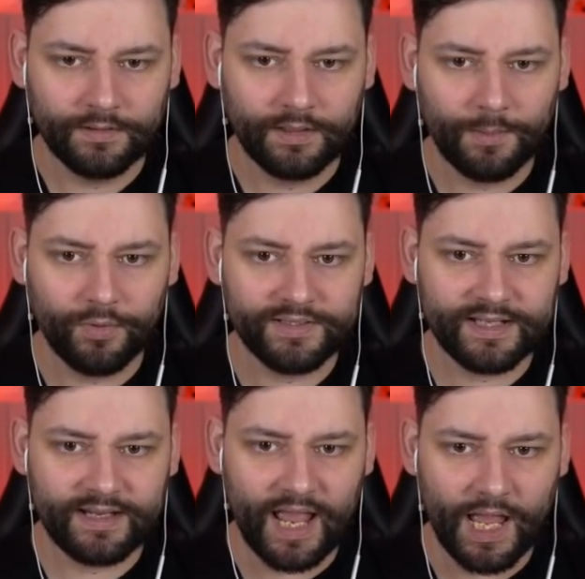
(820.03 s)
Your boy
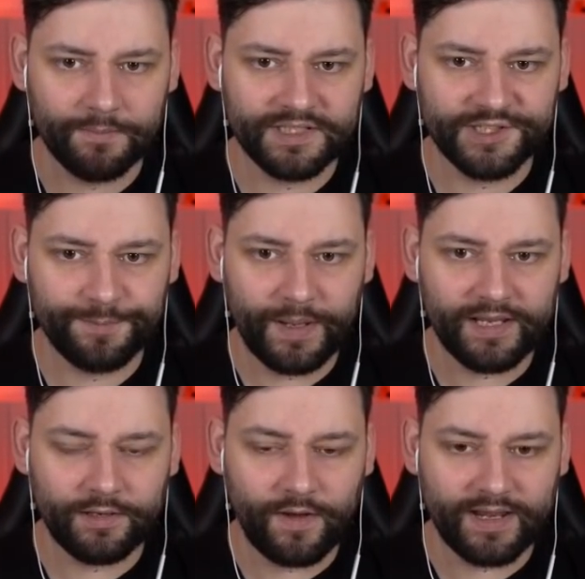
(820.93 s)
Saddam
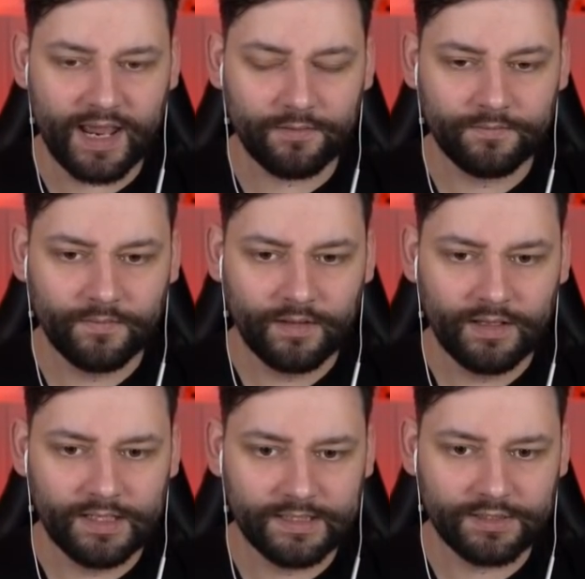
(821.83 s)
Speedy right now.
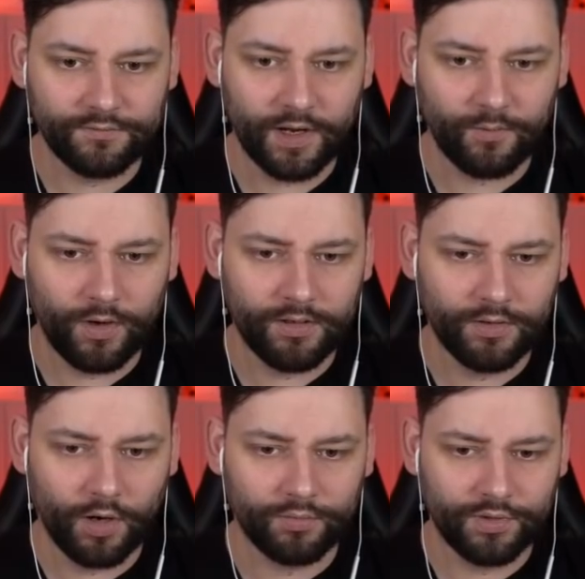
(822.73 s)
Is the right one?
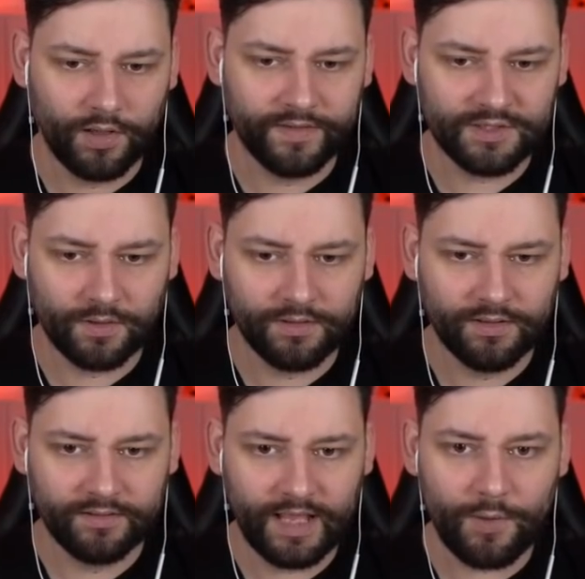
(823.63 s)
No, on this one.
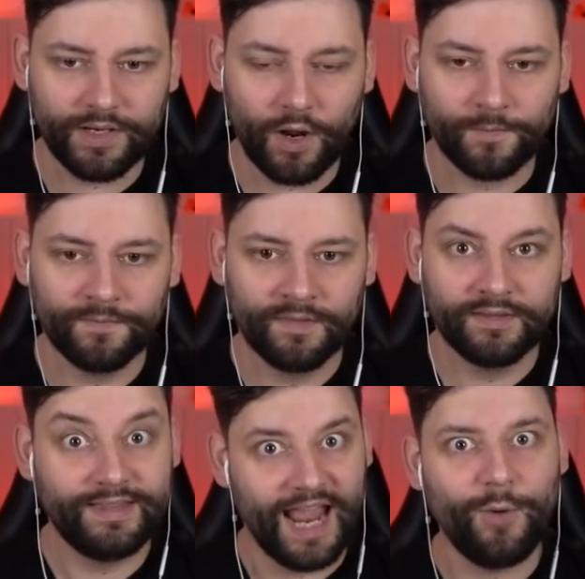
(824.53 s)
There we go.
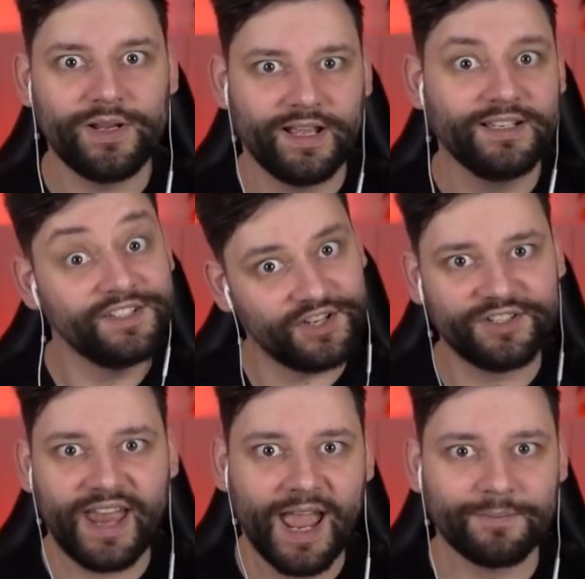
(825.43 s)
Now we're
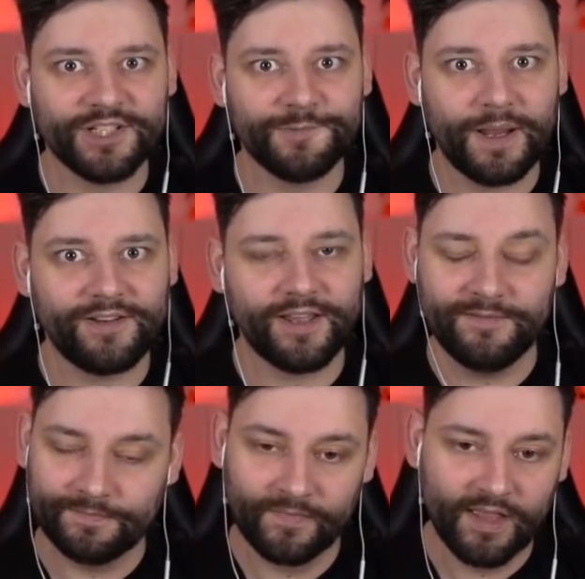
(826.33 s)
Saddam Speedy.
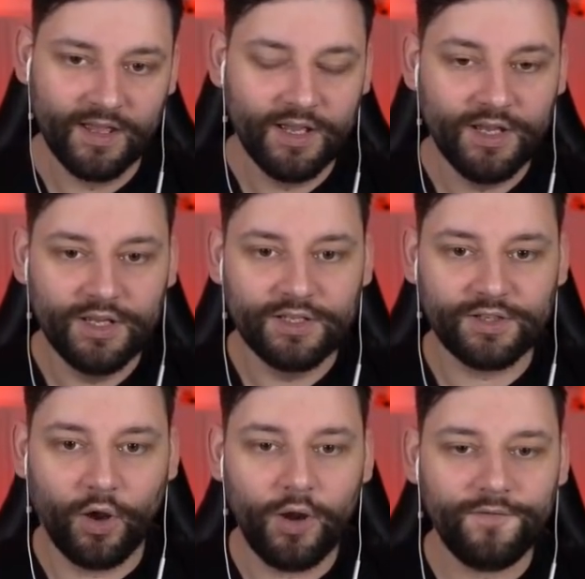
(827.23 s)

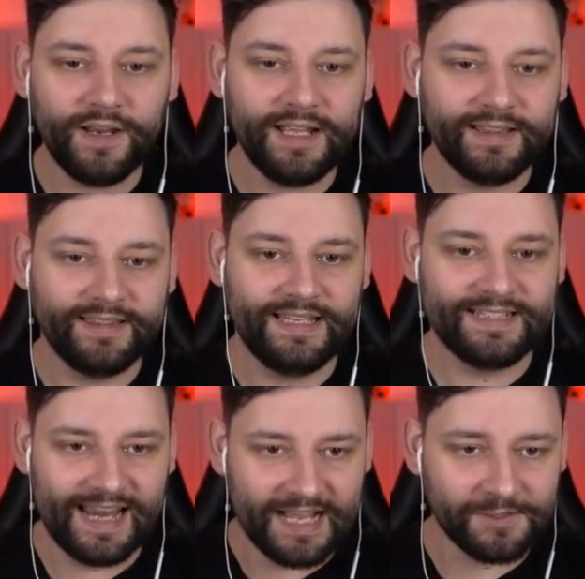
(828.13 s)
So hopefully
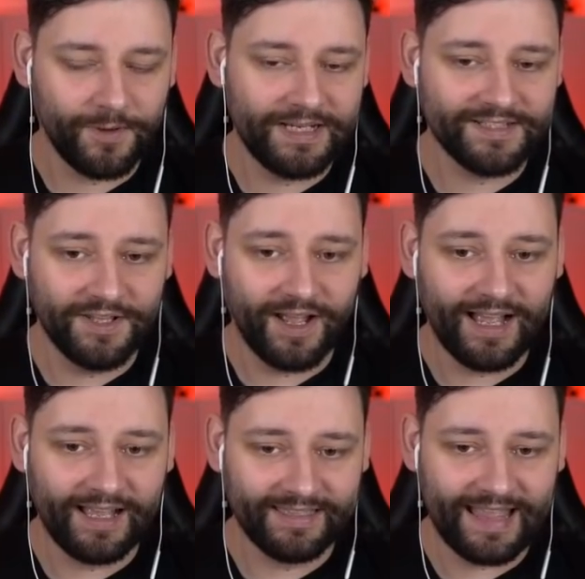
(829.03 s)
this last one is
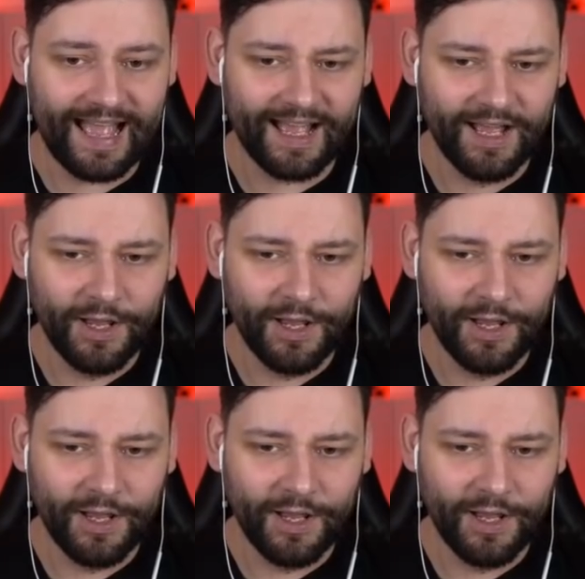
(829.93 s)
not that...